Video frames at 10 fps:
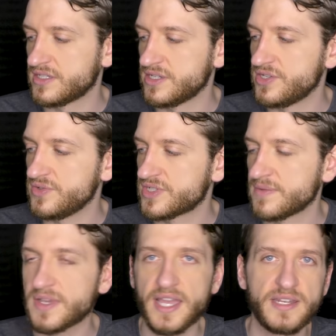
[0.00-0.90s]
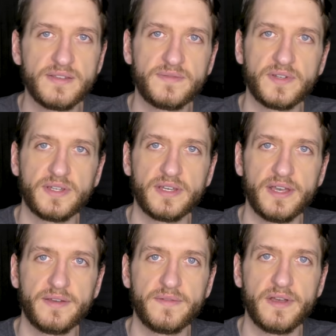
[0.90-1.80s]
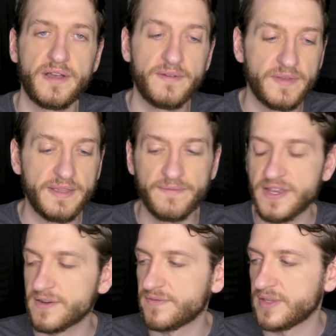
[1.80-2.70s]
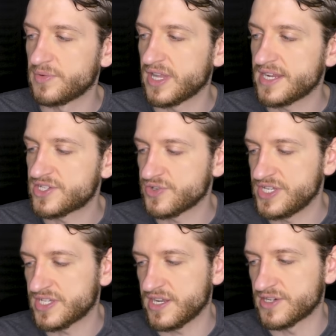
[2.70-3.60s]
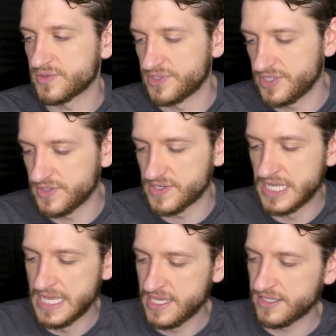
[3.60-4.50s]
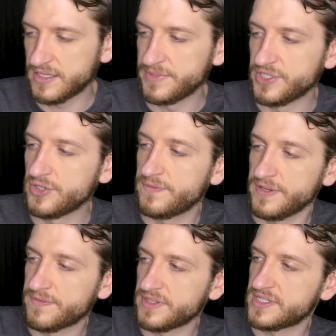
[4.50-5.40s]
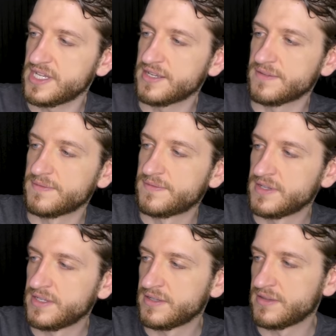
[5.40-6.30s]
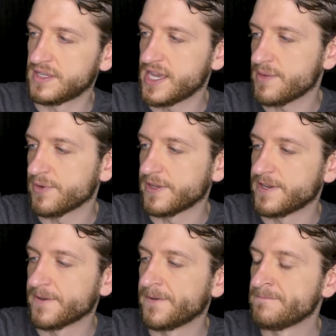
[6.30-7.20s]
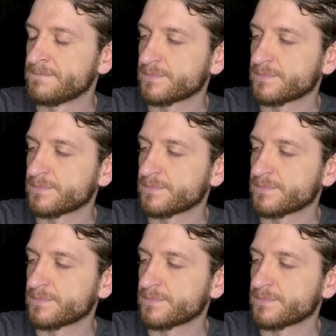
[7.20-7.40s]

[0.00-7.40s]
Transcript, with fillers: to do some kind of a, a, of a finger flip, what a lot of street skaters will do, I'll be goofy for the sake of the camera here.